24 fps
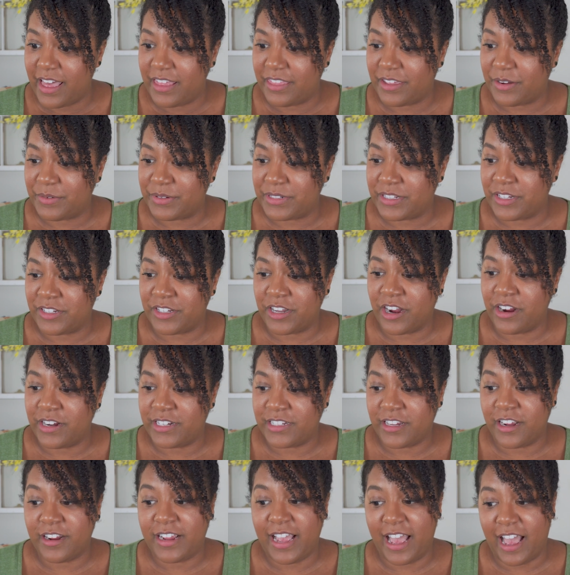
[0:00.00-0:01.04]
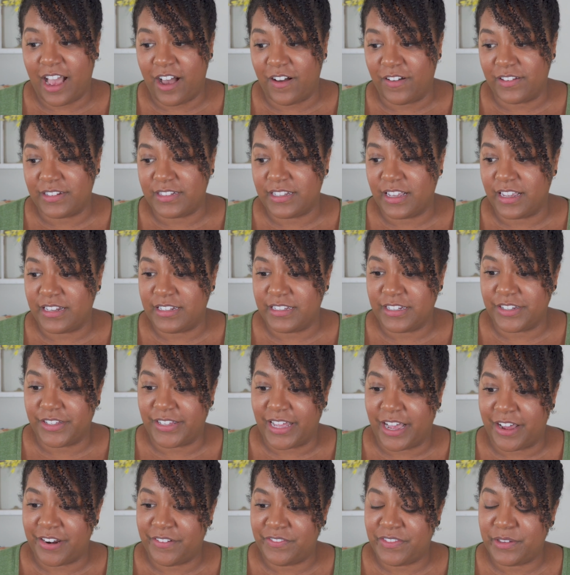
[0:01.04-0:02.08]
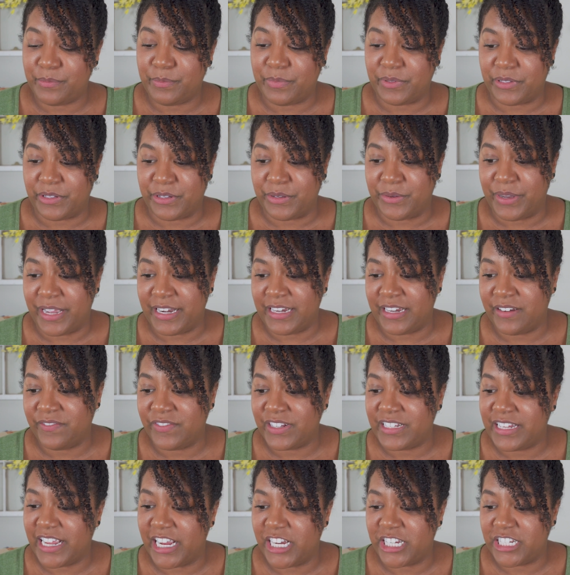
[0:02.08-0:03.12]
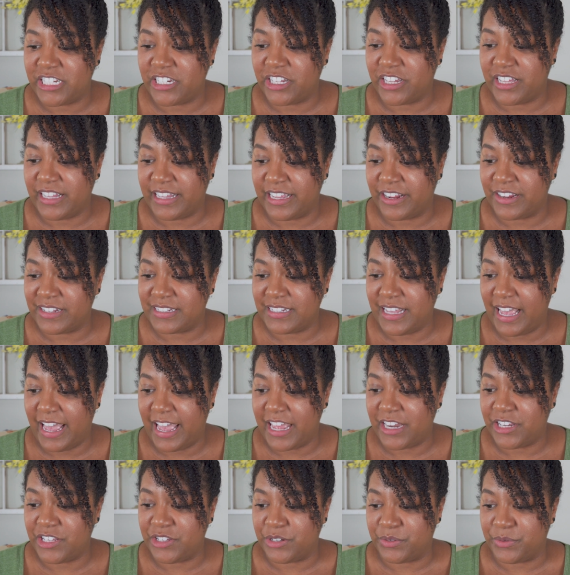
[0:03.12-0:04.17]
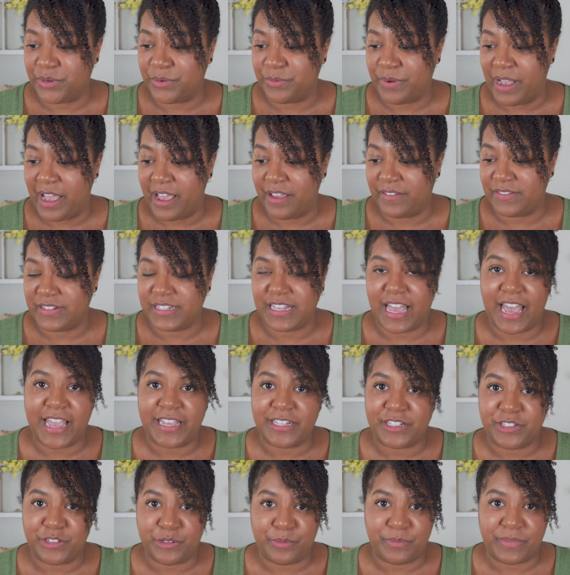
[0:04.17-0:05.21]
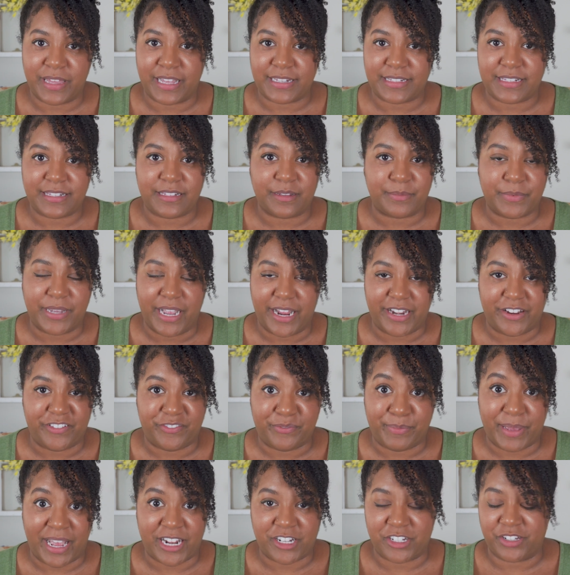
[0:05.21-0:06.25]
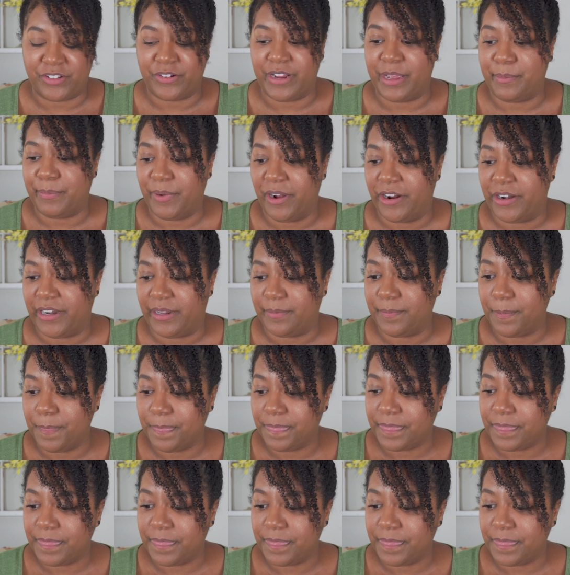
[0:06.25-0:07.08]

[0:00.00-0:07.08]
There was a dark, dark house until out of the blue, an invitation to Claire's hen do arrives. I assume that's some kind of bachelorette party.